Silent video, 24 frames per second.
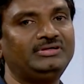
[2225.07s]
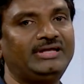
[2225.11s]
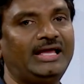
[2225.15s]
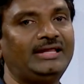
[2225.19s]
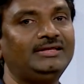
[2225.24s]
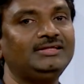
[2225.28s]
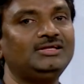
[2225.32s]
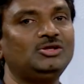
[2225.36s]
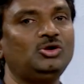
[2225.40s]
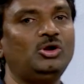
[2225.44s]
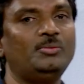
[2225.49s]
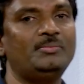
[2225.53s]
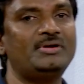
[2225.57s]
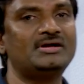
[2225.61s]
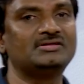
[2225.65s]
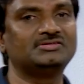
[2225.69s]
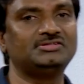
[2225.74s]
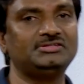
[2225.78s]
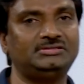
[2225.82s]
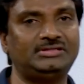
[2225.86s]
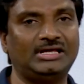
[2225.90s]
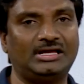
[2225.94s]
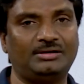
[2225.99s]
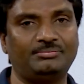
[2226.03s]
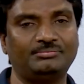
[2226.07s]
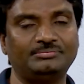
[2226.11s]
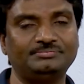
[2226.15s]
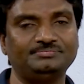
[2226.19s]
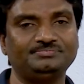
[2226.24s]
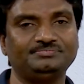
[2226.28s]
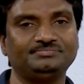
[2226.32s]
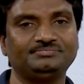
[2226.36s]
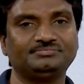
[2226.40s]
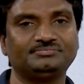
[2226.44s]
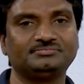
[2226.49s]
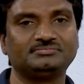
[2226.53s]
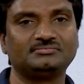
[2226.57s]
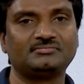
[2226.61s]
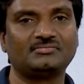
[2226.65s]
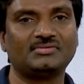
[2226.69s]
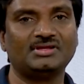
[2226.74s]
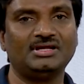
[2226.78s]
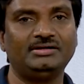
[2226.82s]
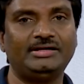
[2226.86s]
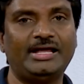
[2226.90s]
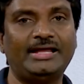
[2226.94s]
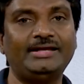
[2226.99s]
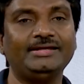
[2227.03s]
10 kilometers is there,
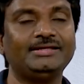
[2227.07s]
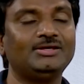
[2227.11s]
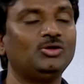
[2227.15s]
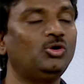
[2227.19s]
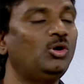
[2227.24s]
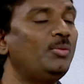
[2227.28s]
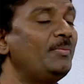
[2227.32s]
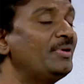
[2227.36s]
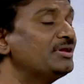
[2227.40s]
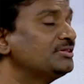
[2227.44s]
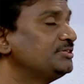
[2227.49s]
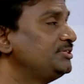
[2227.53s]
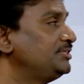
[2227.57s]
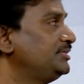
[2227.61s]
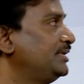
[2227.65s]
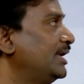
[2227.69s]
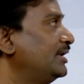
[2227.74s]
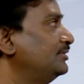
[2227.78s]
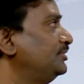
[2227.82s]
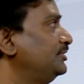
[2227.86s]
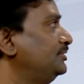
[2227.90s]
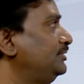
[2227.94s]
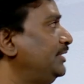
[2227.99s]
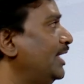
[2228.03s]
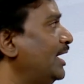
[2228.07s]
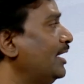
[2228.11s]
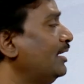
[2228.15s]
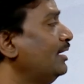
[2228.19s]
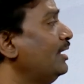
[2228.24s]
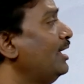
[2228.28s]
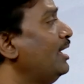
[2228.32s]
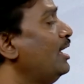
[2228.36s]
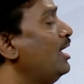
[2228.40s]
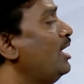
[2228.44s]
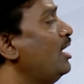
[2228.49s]
10 kilometers distance is there.